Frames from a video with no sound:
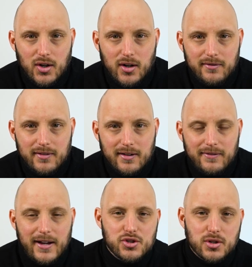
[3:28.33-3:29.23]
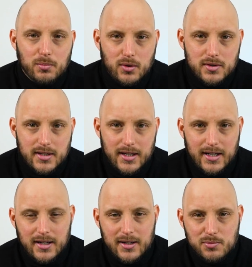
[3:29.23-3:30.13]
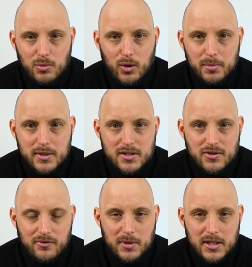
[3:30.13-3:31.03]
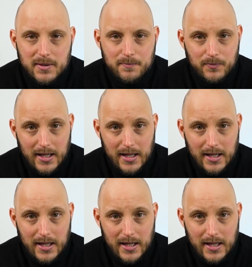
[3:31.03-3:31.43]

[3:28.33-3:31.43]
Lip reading: of vegetables and small pieces of meat.